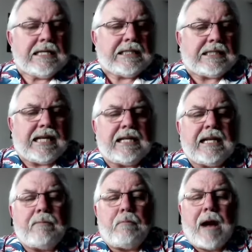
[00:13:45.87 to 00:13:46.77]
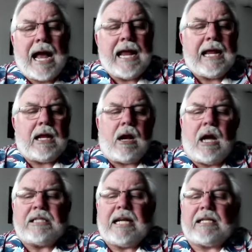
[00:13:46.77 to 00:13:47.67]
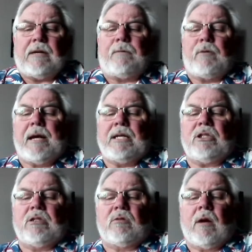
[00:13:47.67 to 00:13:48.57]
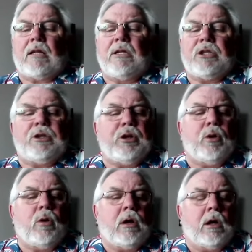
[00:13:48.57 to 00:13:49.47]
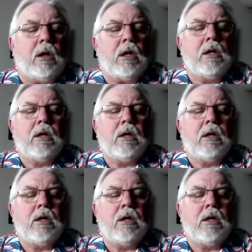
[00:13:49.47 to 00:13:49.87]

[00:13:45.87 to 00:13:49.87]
Send my contact information directly to your